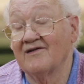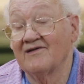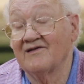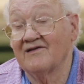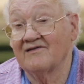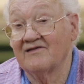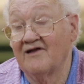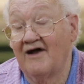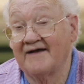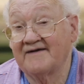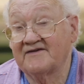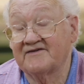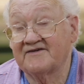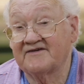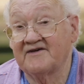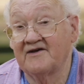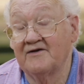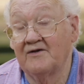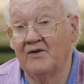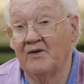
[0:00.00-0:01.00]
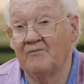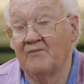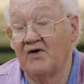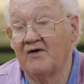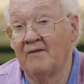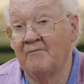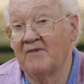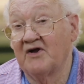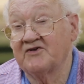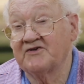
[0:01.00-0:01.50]
liked
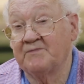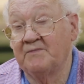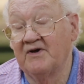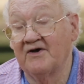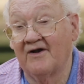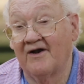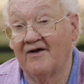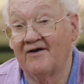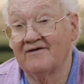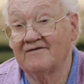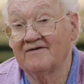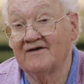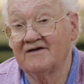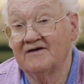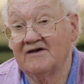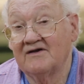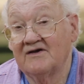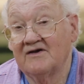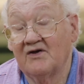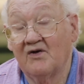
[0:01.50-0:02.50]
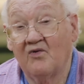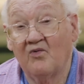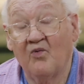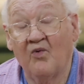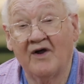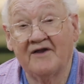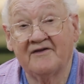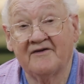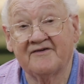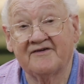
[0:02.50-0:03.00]
Salem much better.
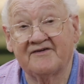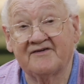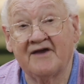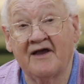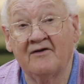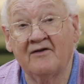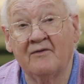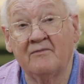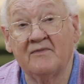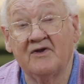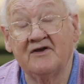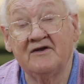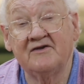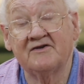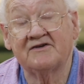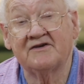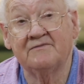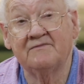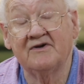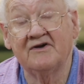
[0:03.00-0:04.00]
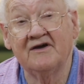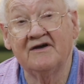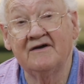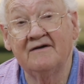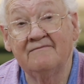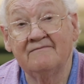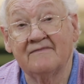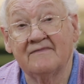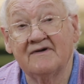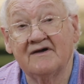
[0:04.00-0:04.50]
What does Salem mean to
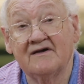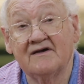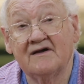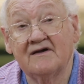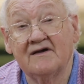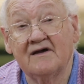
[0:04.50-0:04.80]
me?